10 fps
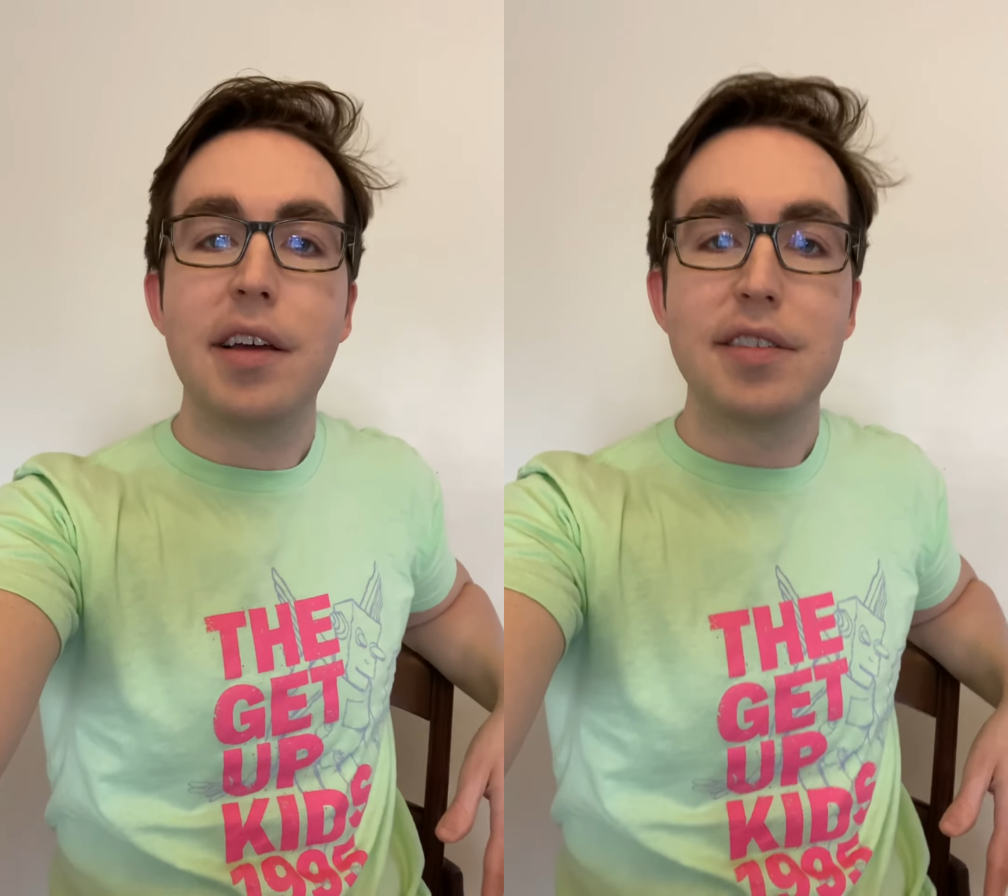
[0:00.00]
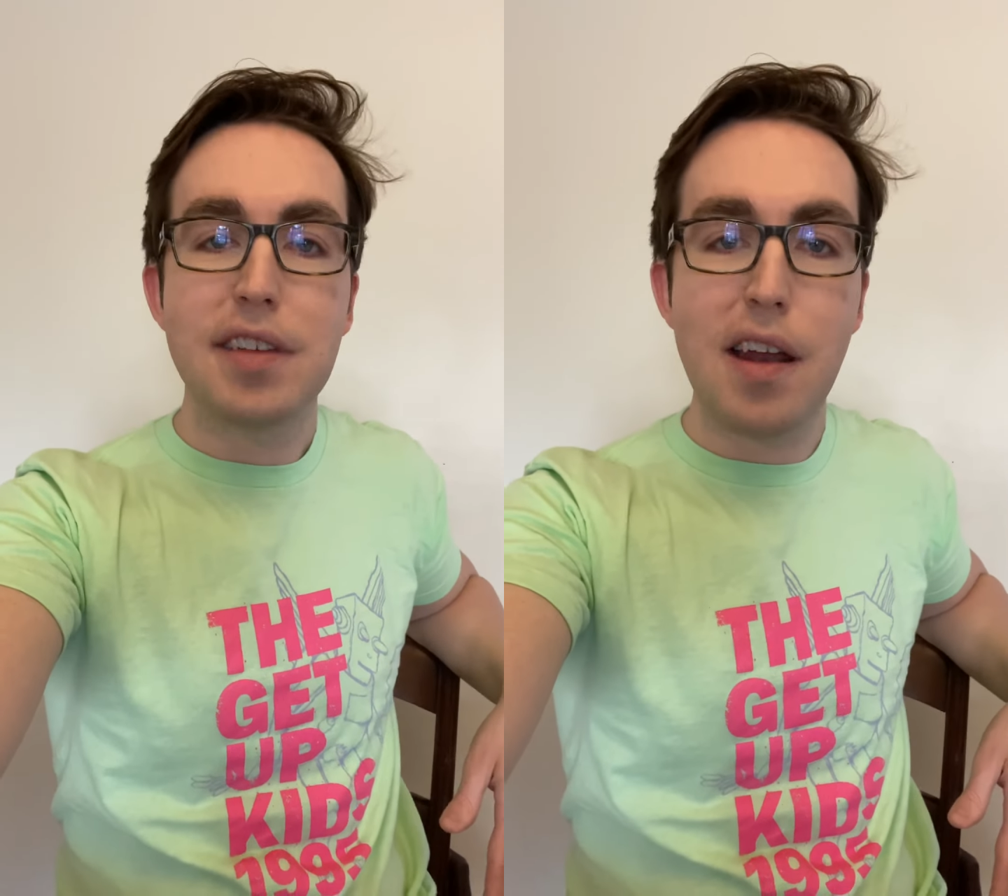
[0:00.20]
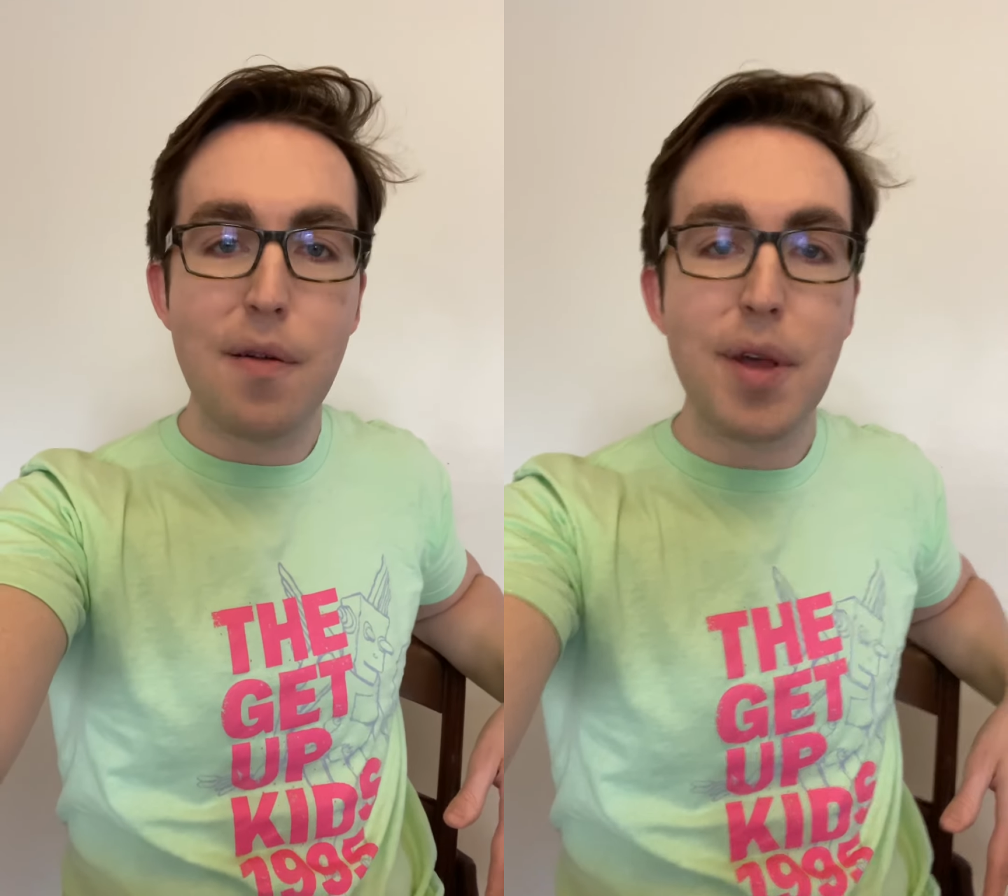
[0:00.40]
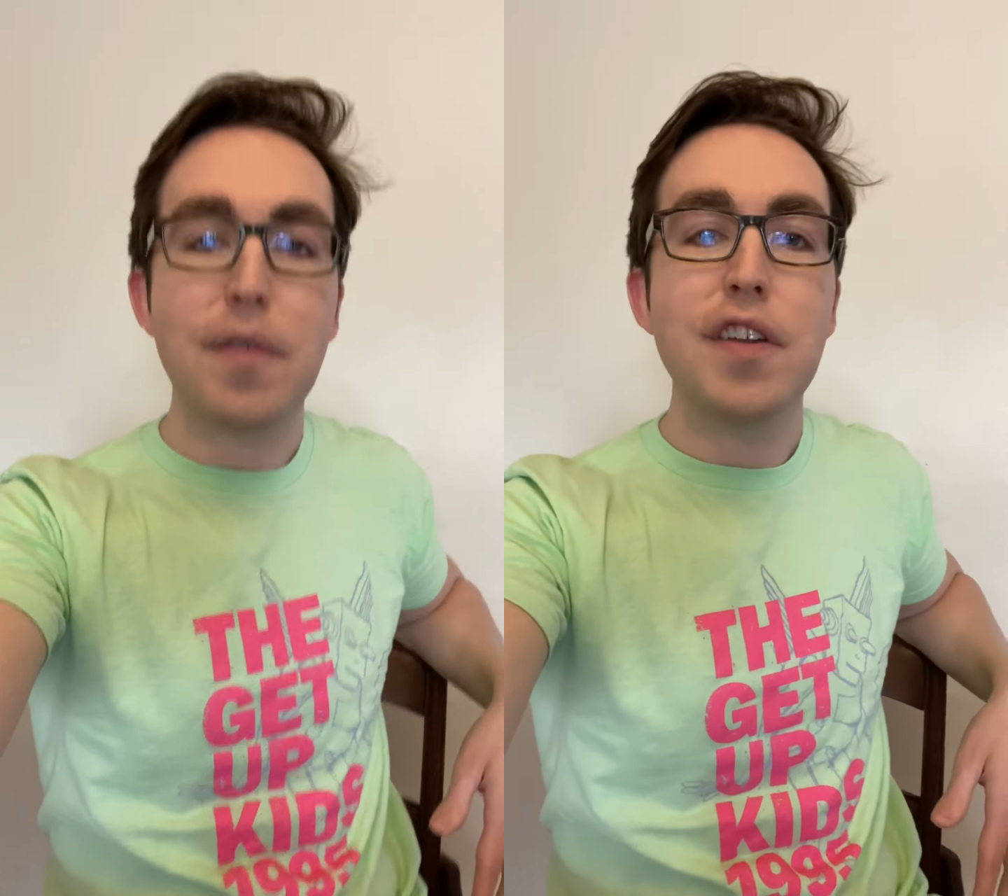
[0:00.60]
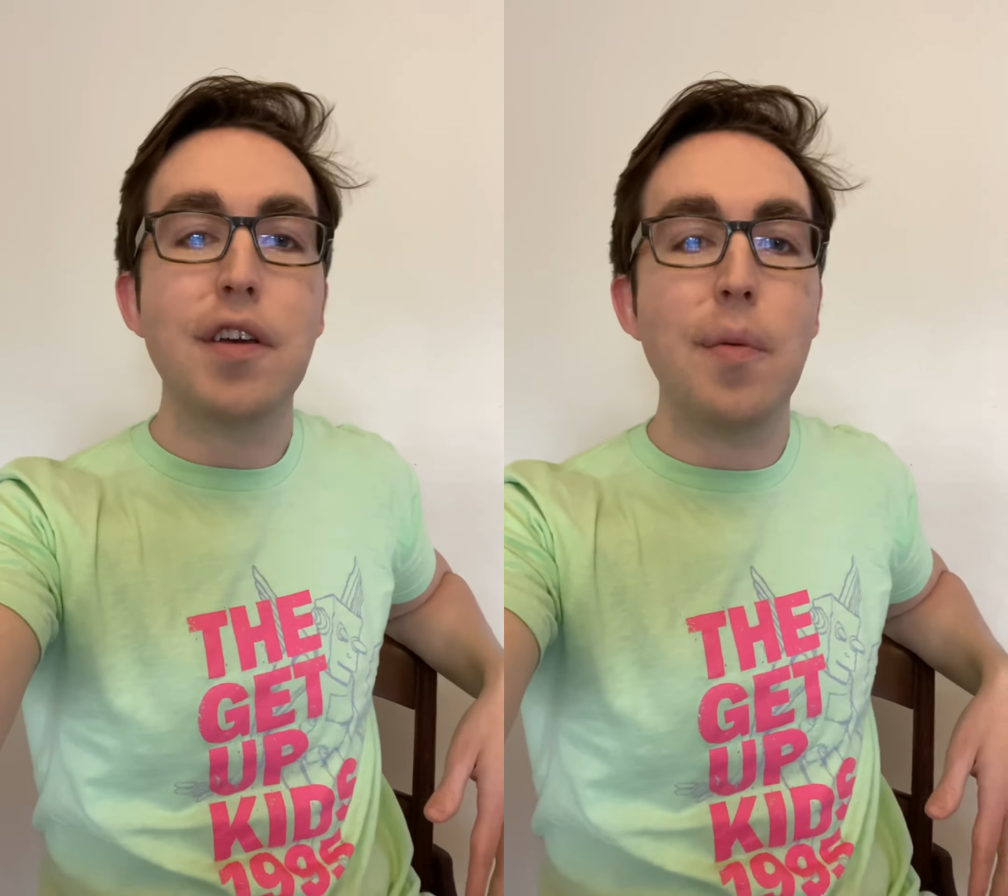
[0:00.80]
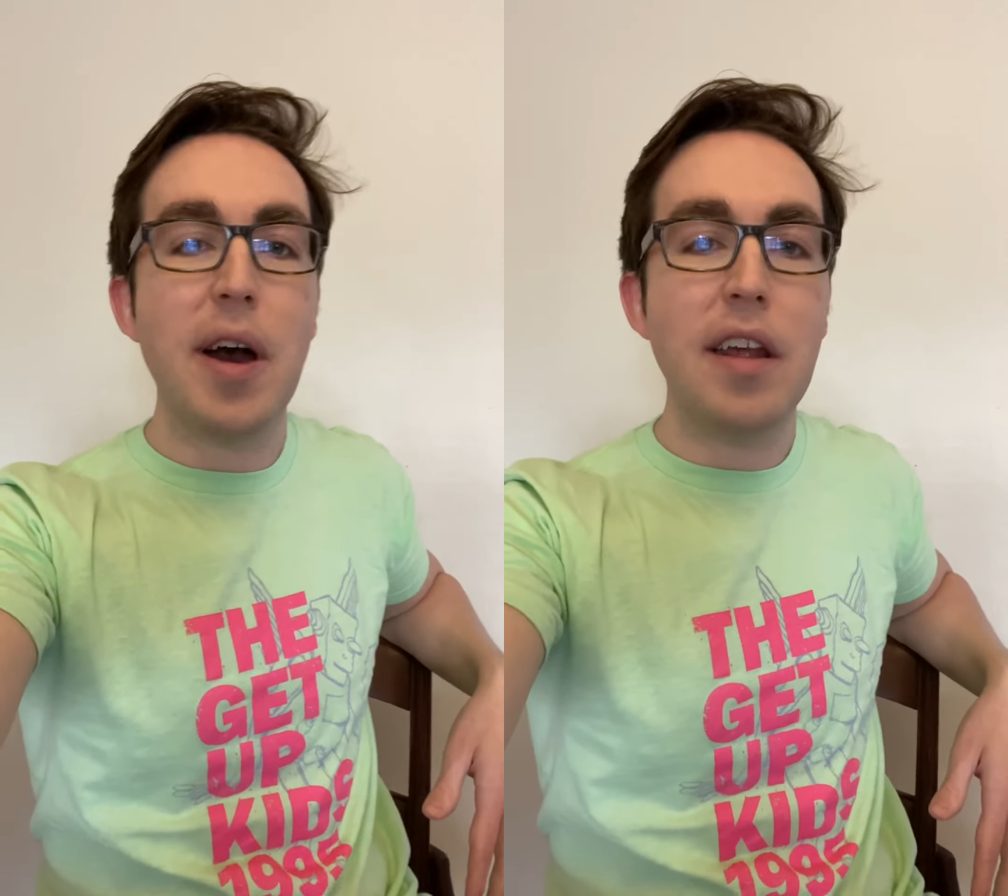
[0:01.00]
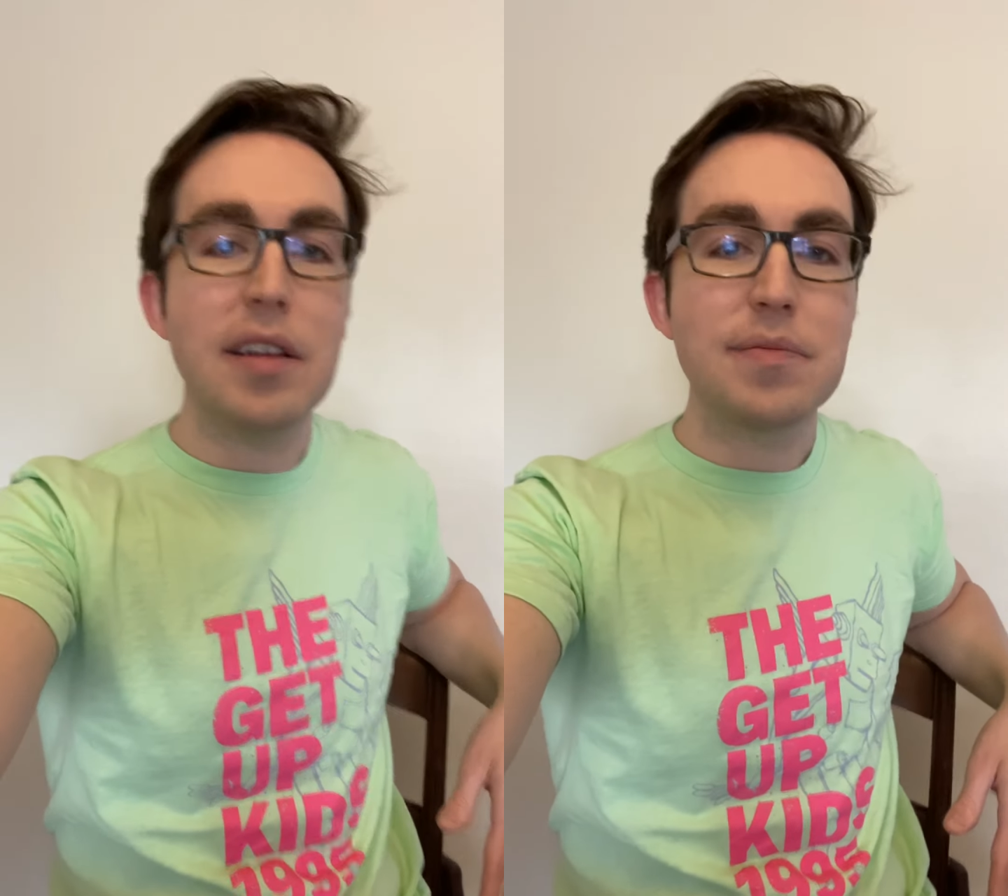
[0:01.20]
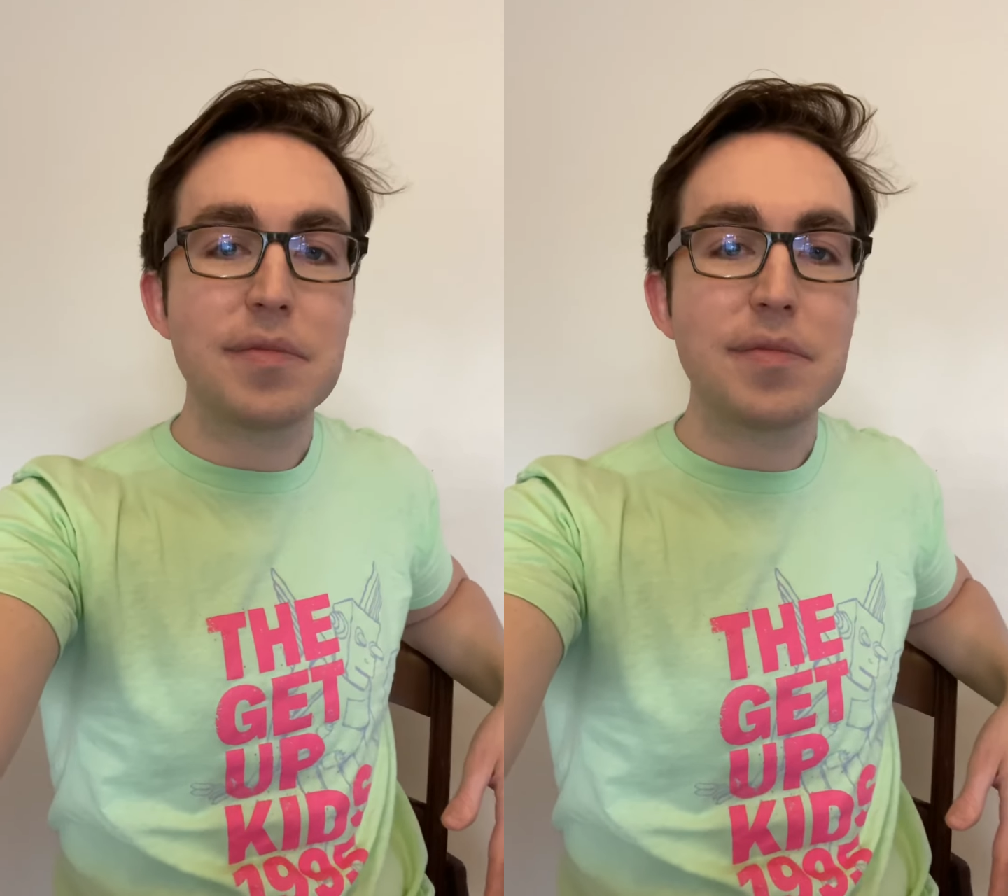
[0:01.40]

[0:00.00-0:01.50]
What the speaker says: I decided to make a video about it.